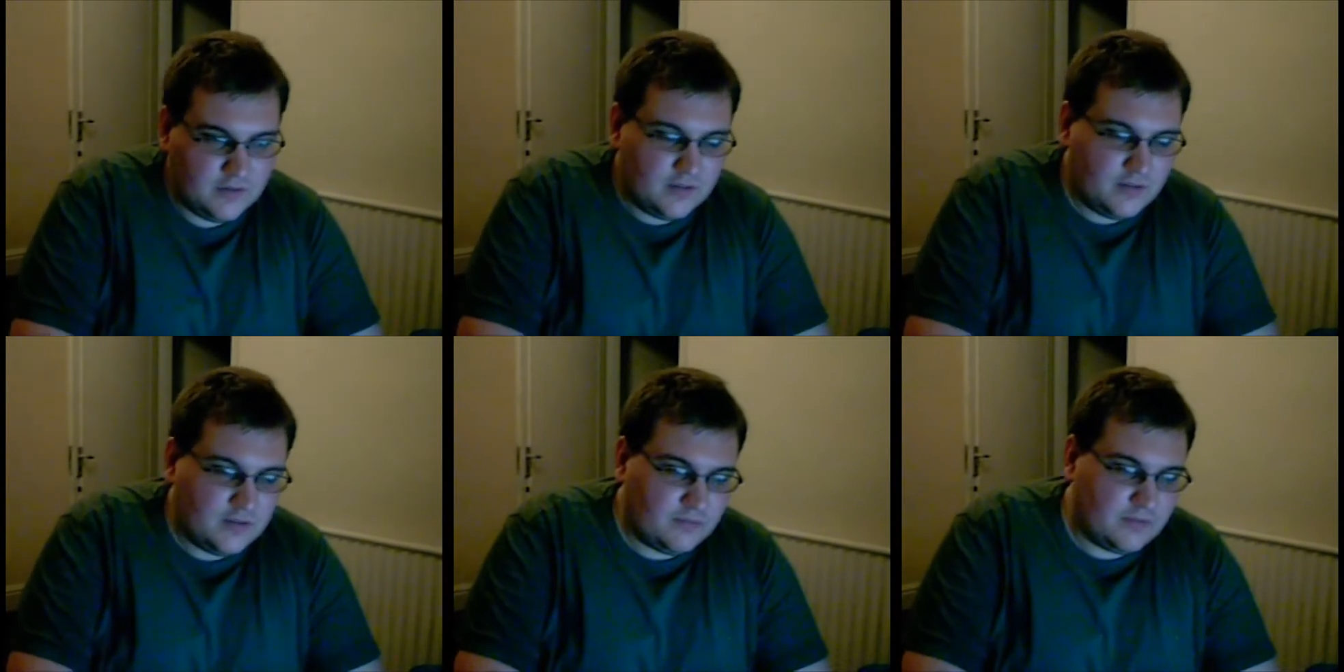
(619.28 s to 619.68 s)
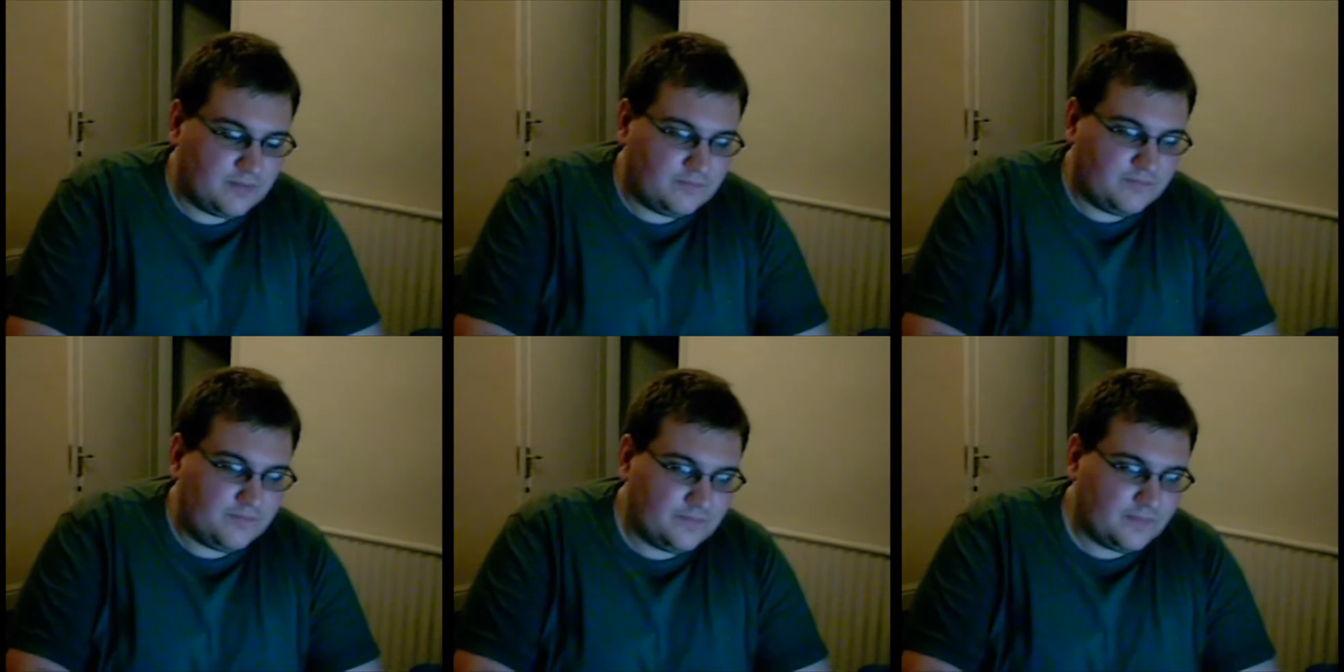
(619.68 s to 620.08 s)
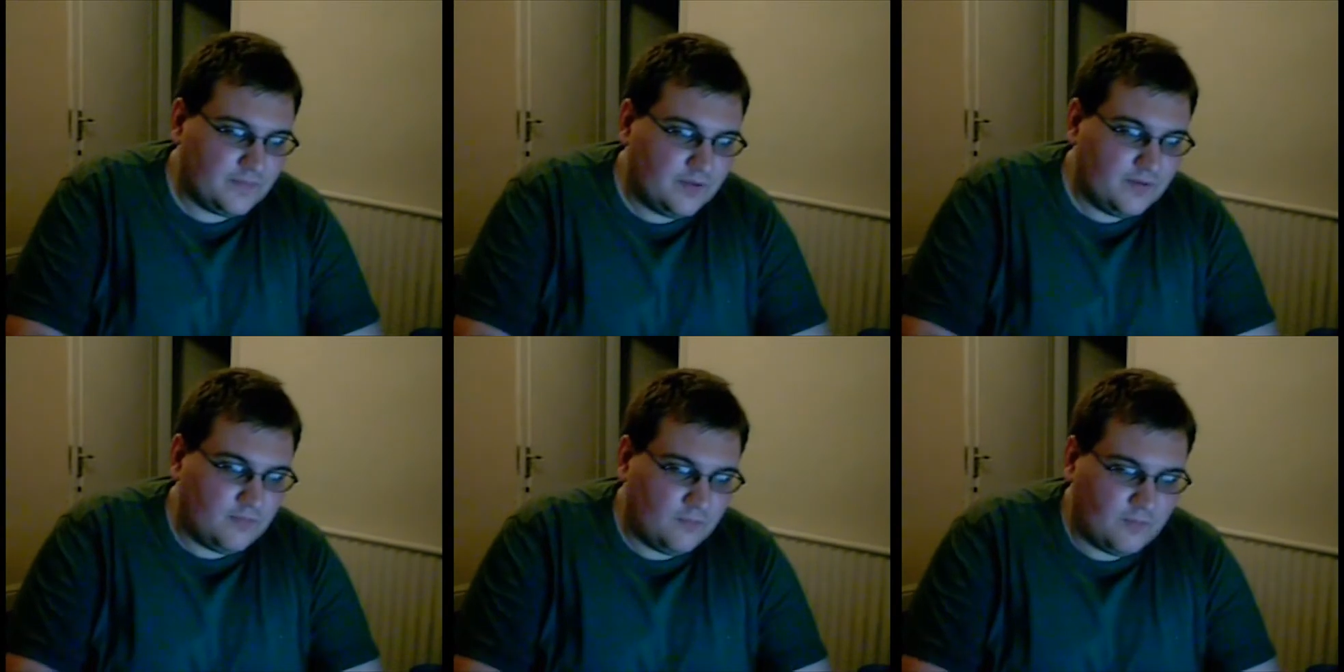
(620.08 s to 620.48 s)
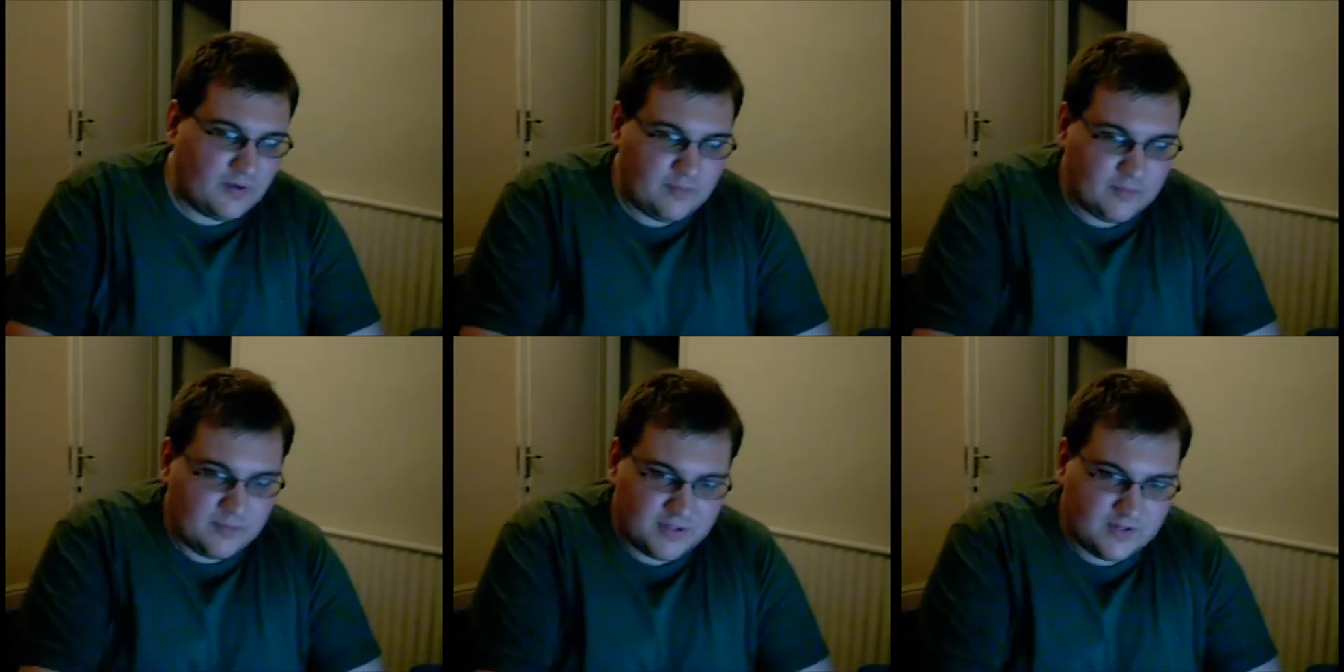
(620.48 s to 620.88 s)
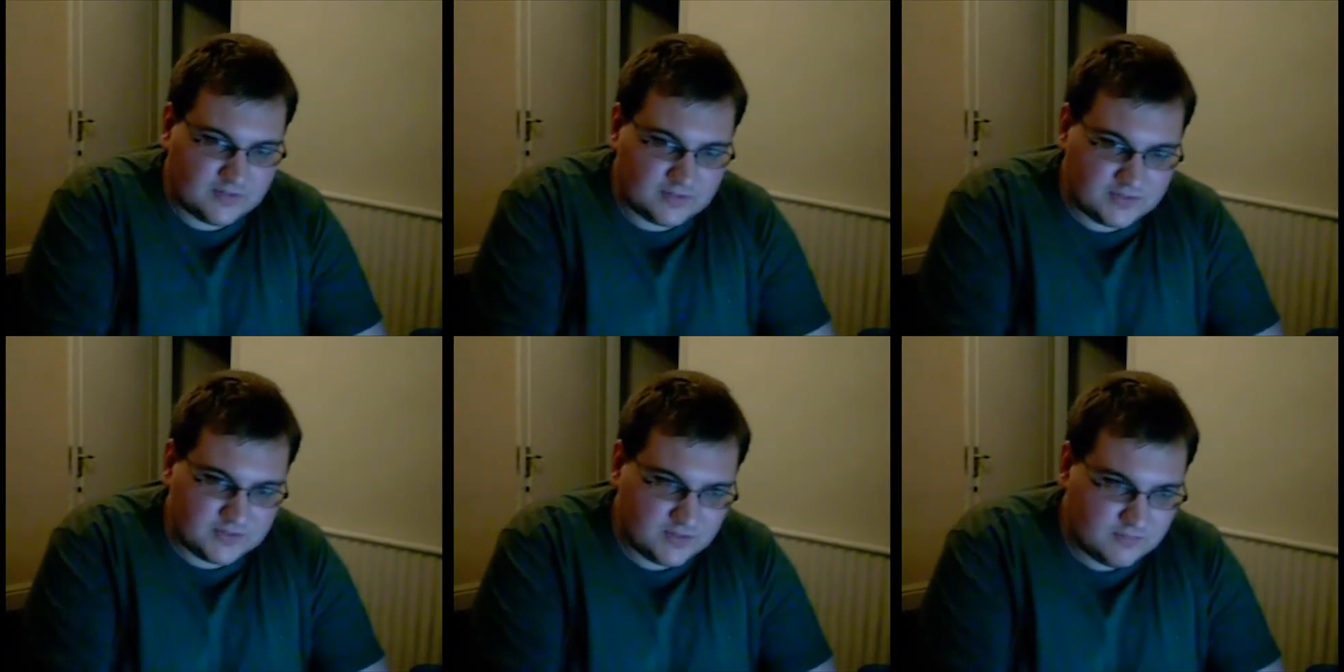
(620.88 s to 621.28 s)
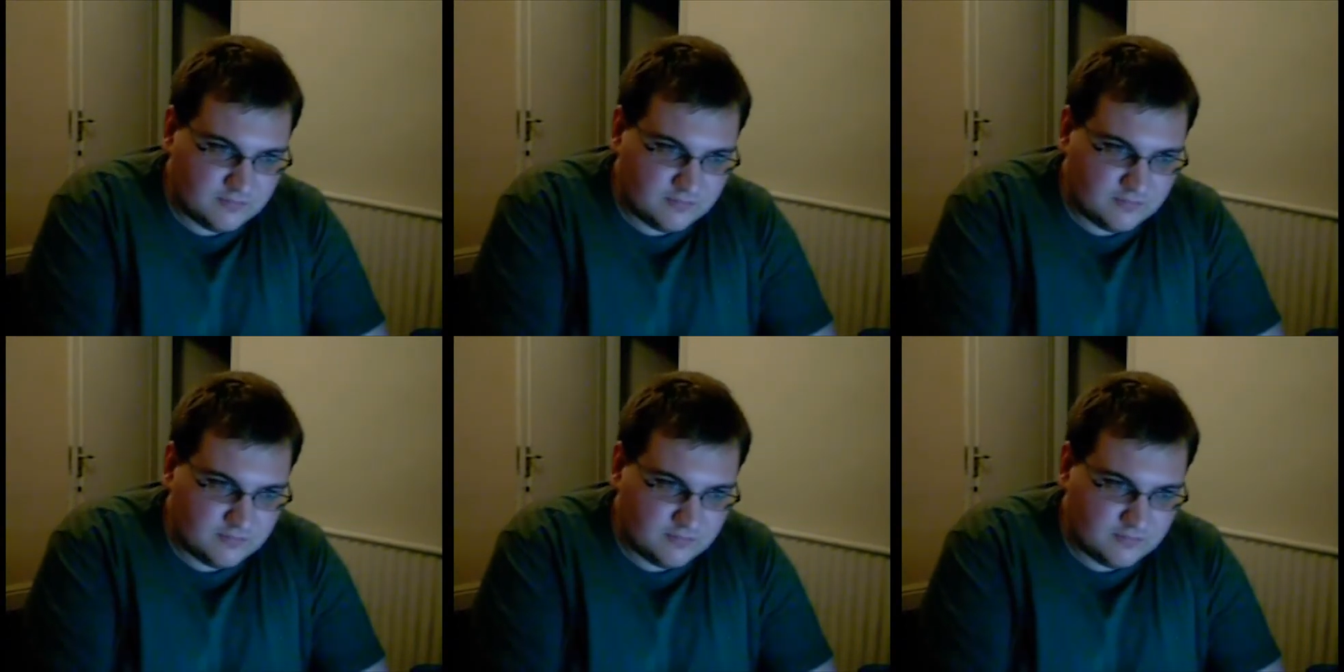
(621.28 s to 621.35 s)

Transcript: well, Whether because